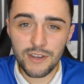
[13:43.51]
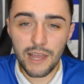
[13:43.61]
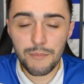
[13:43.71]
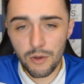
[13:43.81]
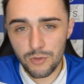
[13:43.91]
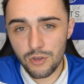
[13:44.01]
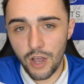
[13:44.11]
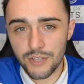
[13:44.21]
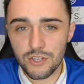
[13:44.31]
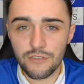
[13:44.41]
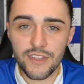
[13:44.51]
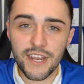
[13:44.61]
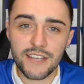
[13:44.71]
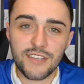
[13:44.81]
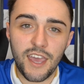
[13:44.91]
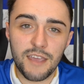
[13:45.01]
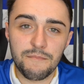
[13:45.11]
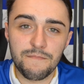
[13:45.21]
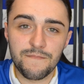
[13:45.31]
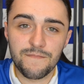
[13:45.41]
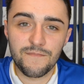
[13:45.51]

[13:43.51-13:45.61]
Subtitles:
Let me know what you guys do for the next game.